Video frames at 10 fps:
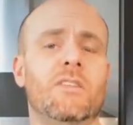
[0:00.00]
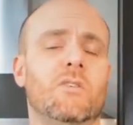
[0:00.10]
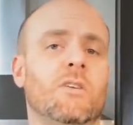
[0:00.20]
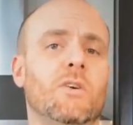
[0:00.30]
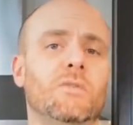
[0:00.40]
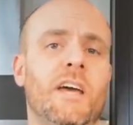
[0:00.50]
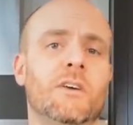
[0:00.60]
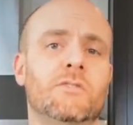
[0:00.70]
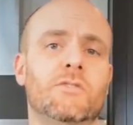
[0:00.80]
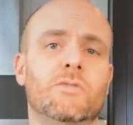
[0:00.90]
You can go
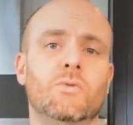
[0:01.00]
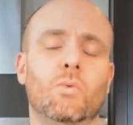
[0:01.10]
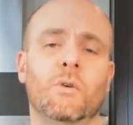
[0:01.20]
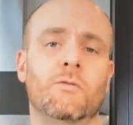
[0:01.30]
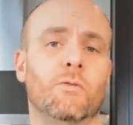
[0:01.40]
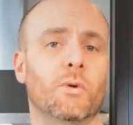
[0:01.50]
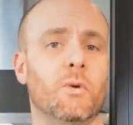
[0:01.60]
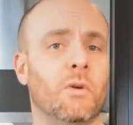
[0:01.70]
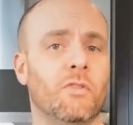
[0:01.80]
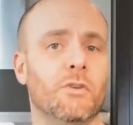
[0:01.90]
down to one forty,
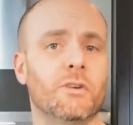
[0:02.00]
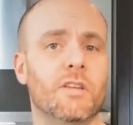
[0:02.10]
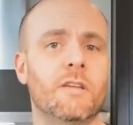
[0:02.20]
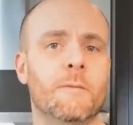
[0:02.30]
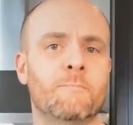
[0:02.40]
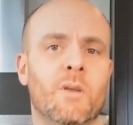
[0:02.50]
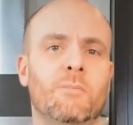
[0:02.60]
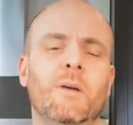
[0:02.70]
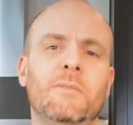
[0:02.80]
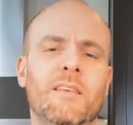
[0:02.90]
one thirty,
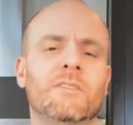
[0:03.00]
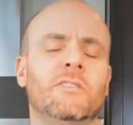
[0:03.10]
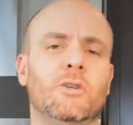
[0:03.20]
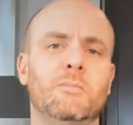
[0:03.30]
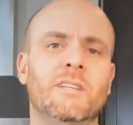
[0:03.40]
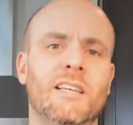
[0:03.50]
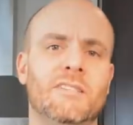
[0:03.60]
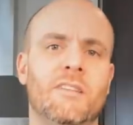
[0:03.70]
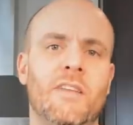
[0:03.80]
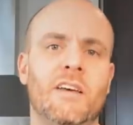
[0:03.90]
probably even a little bit
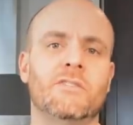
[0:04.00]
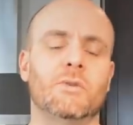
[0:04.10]
less than that.